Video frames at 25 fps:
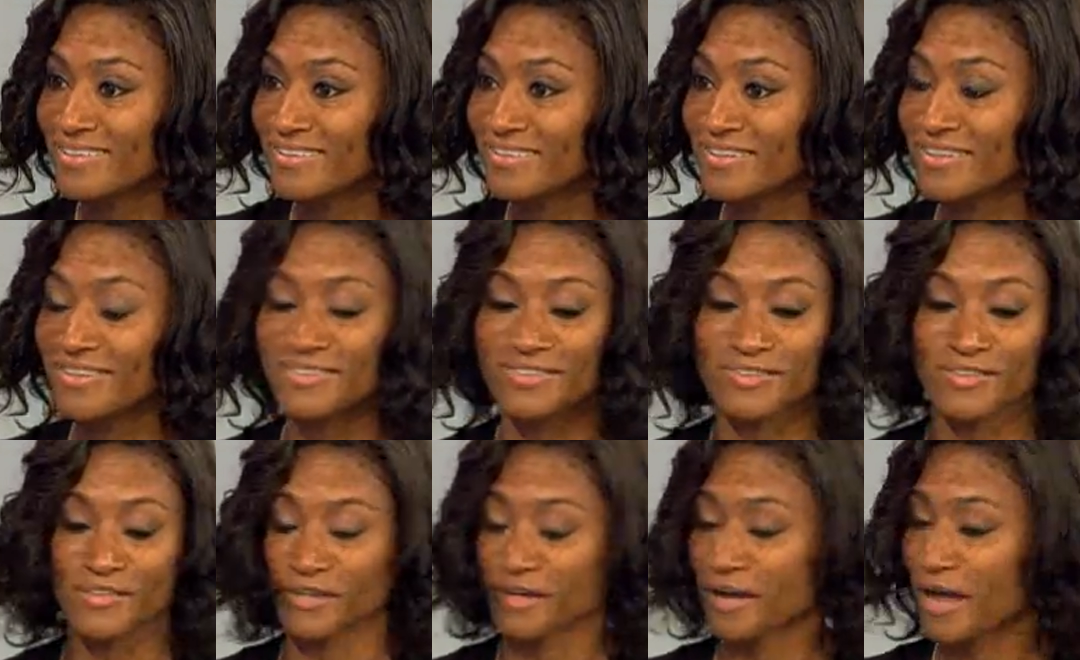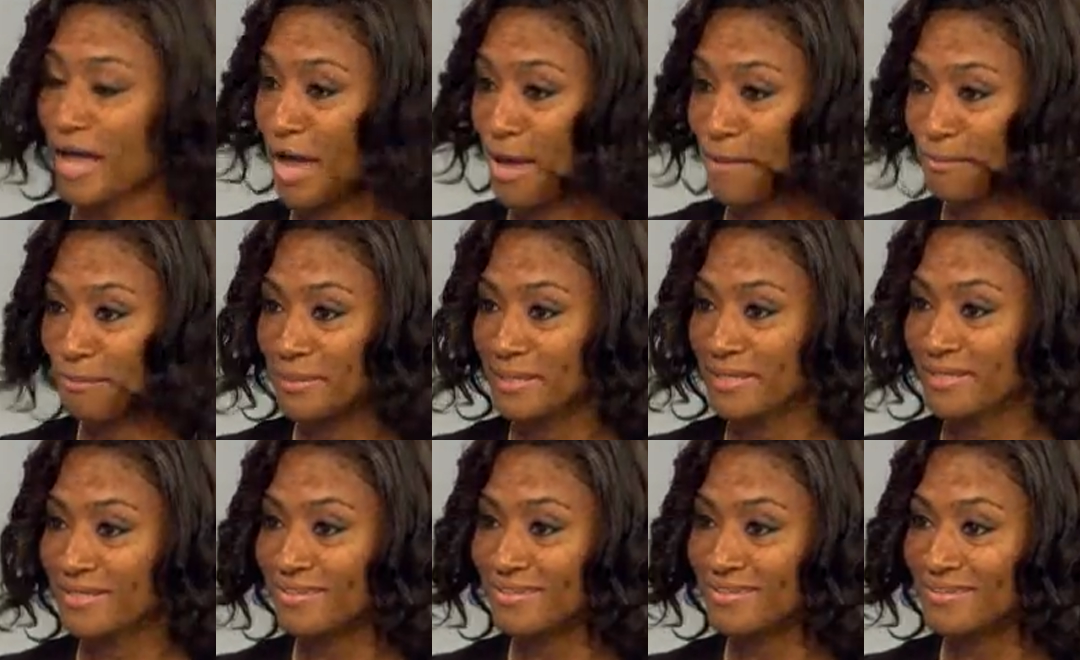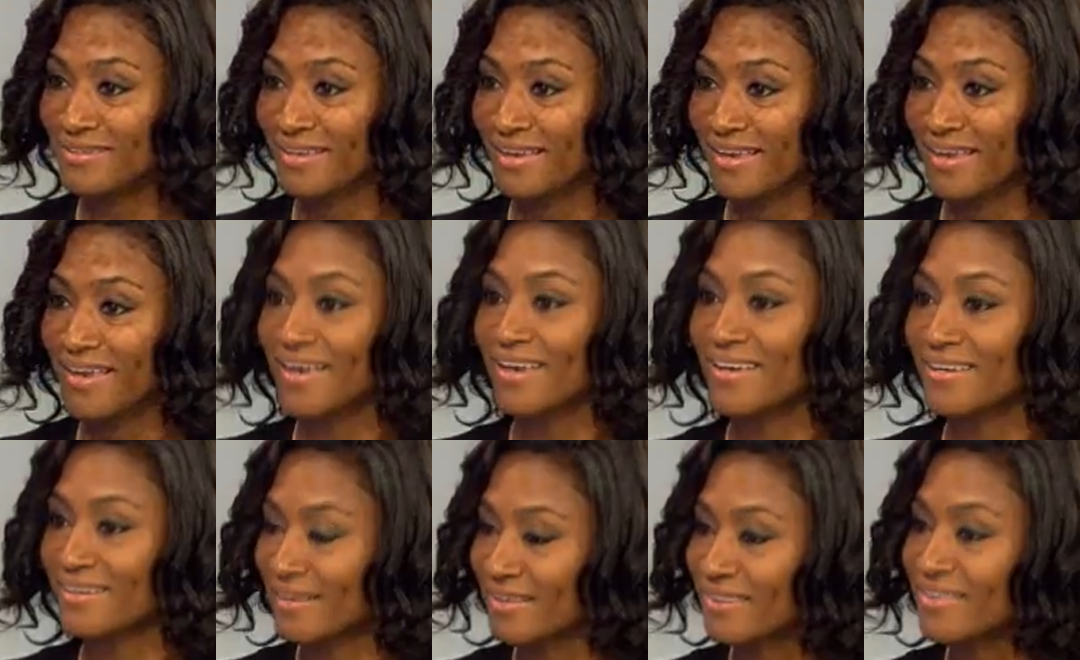They're happy,
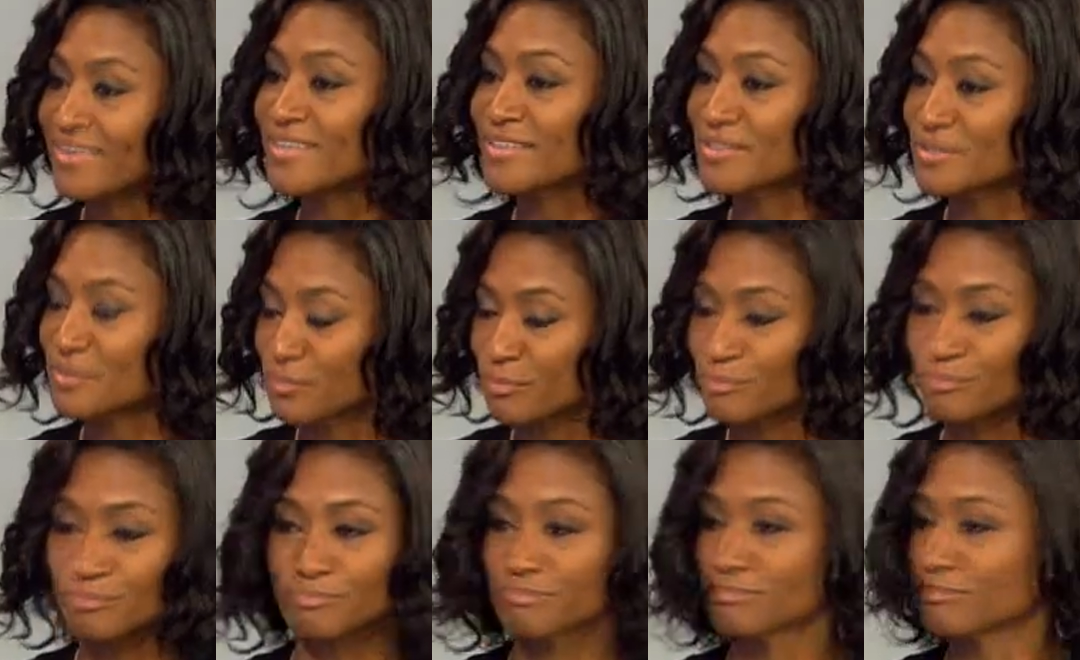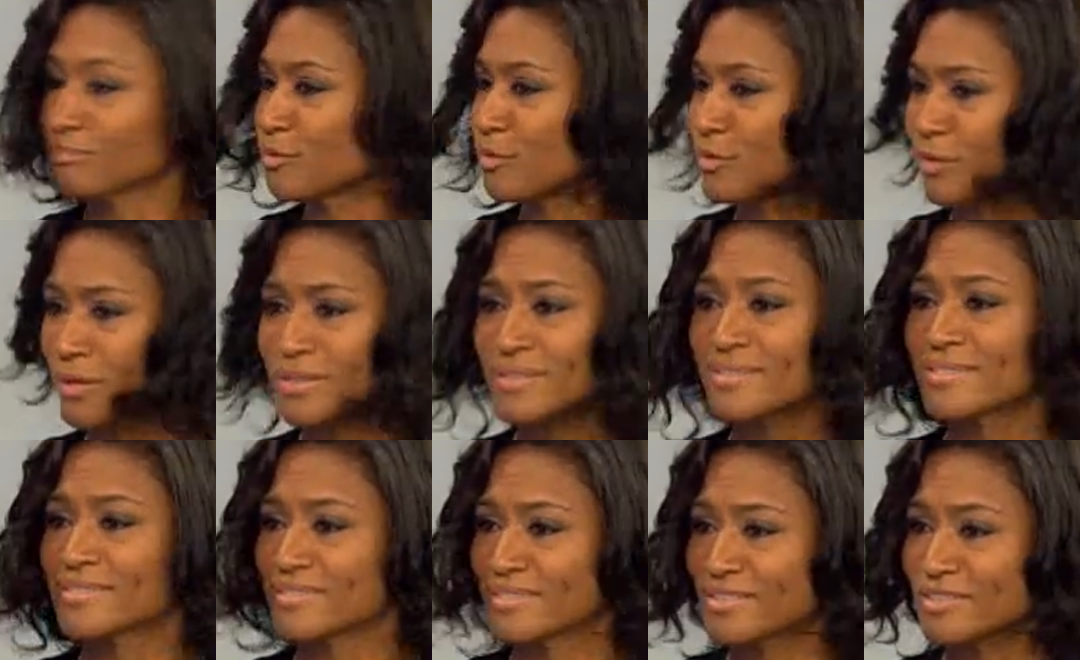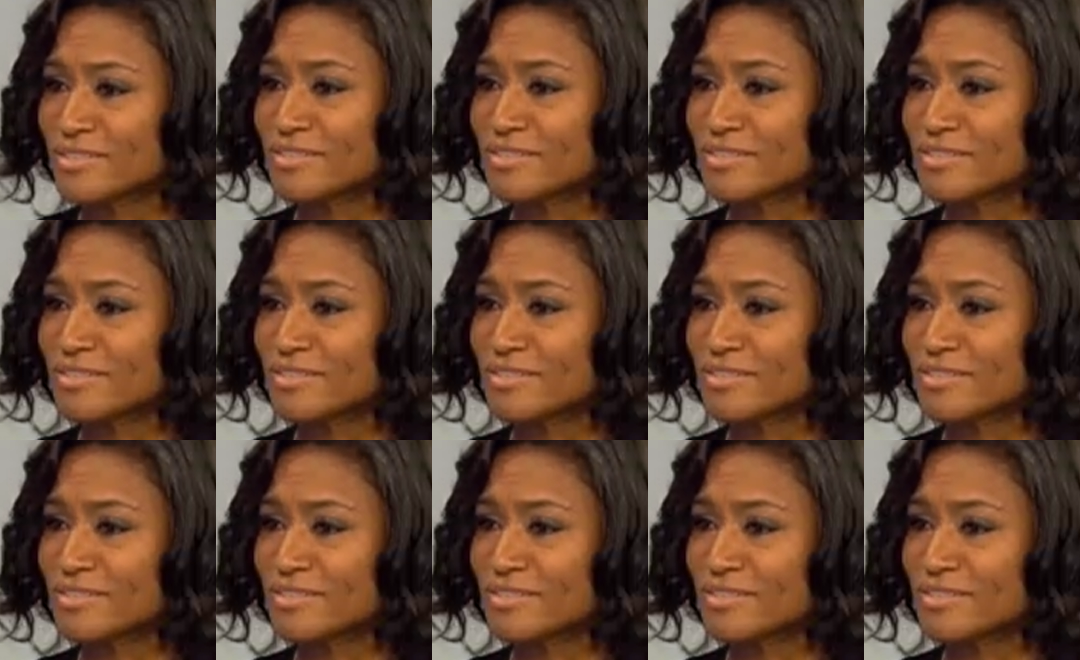and I think it's a great decision.